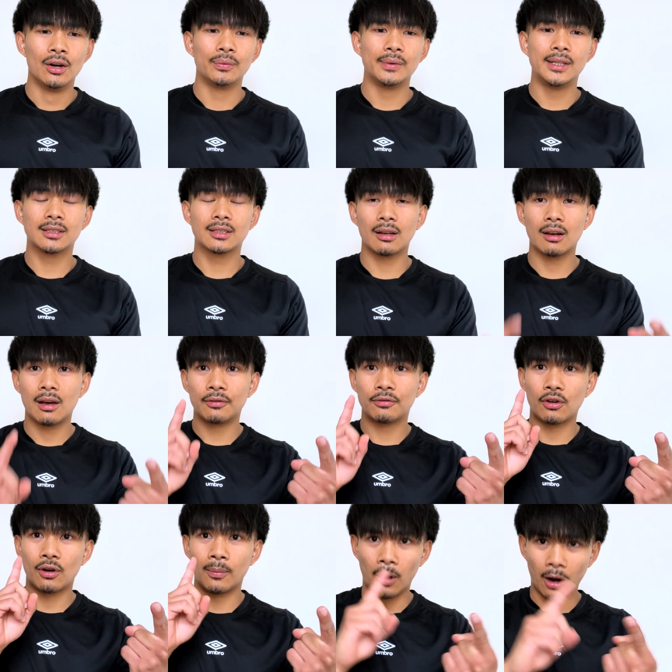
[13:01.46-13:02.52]
we need to learn
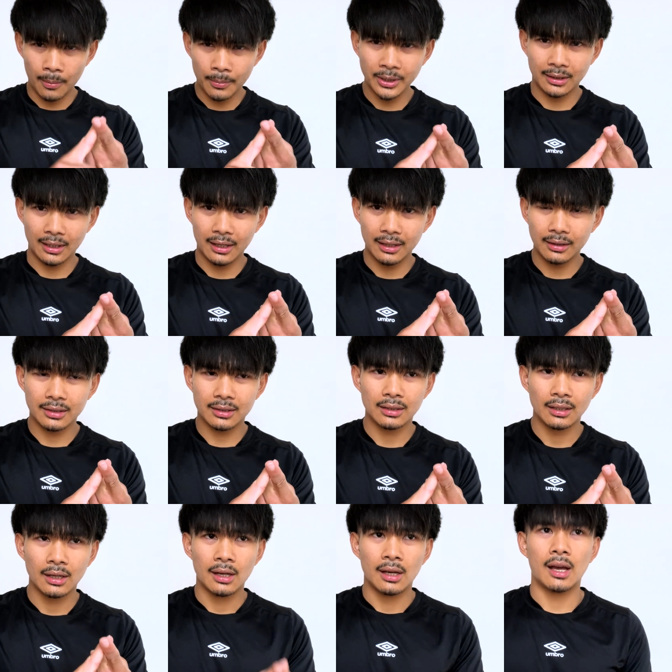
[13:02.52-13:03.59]
from our
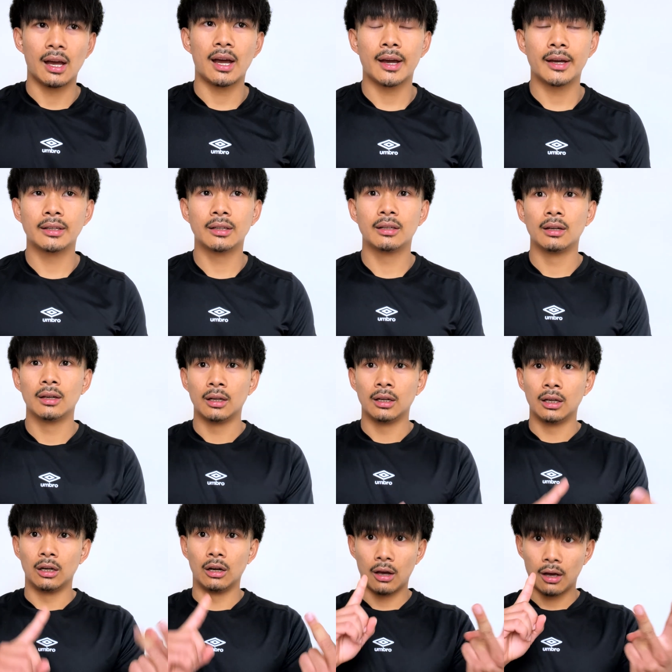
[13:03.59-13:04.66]
mistakes and
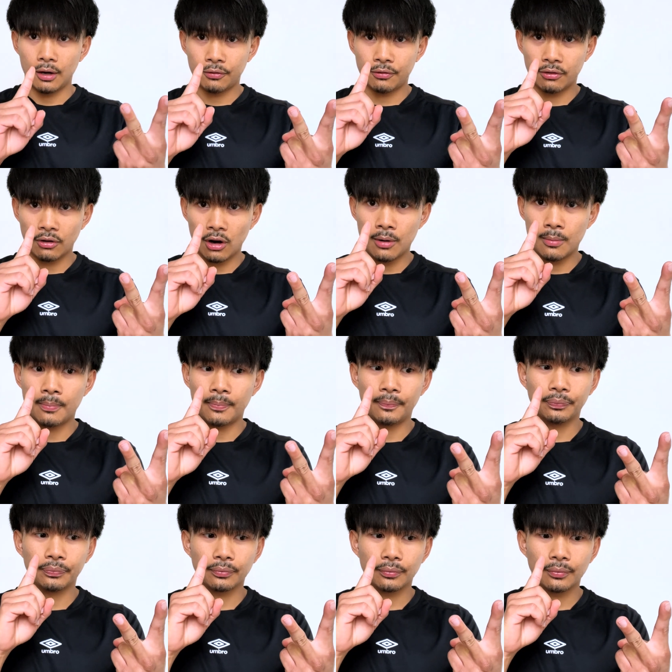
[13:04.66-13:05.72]
learn from
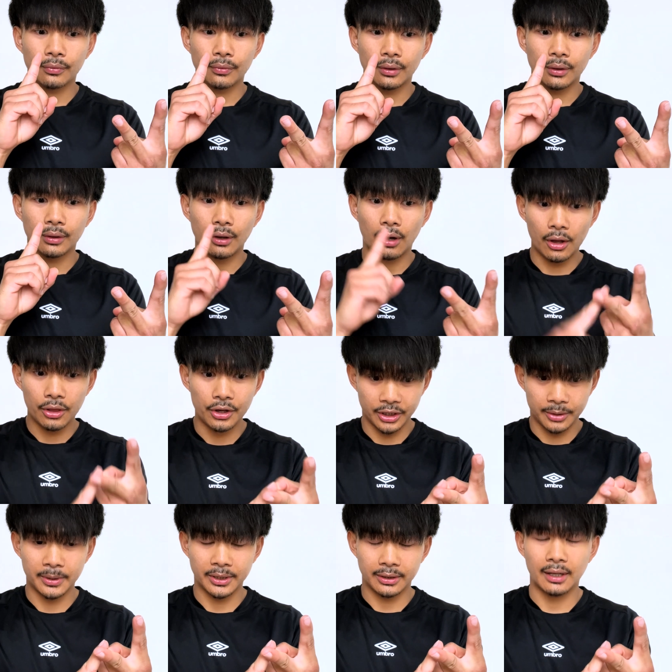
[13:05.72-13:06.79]

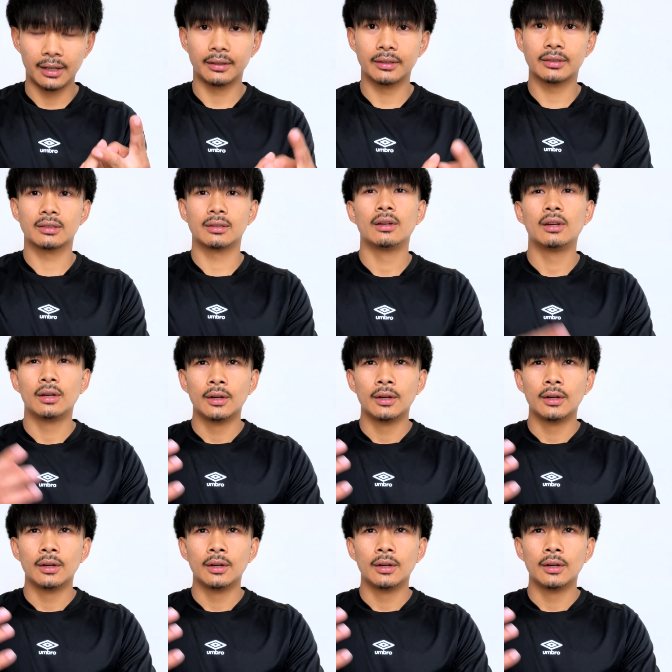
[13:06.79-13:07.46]
others' mistakes.